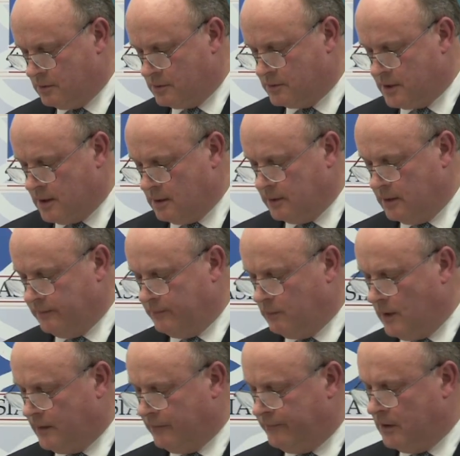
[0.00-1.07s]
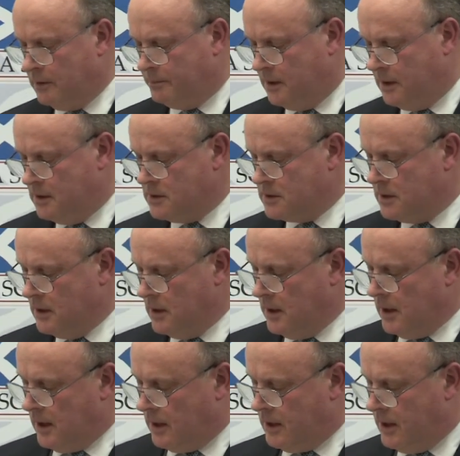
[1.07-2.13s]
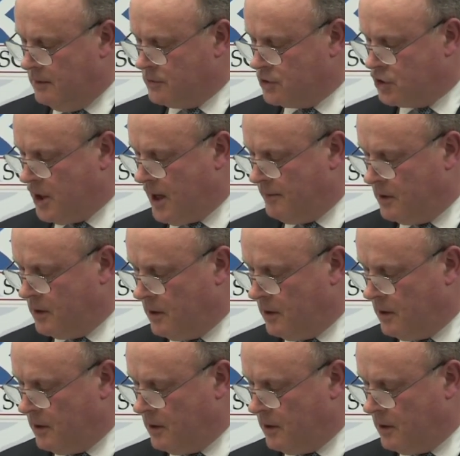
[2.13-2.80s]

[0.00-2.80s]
which was held in the Philippines, and he was chairman